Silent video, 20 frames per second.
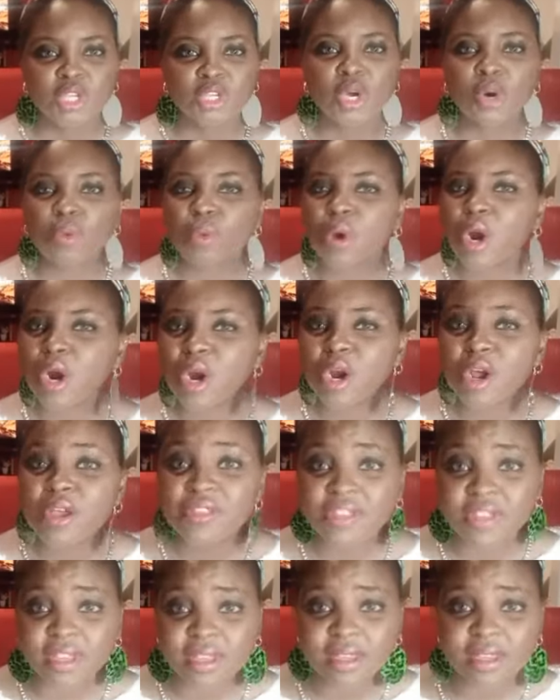You're
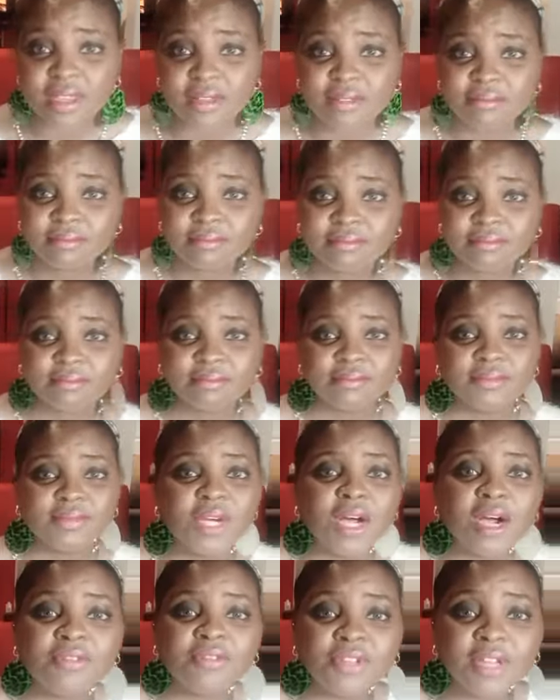worthy
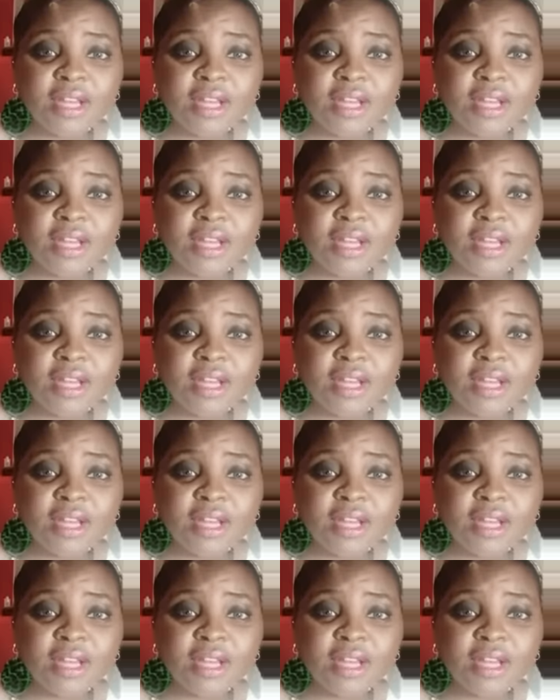of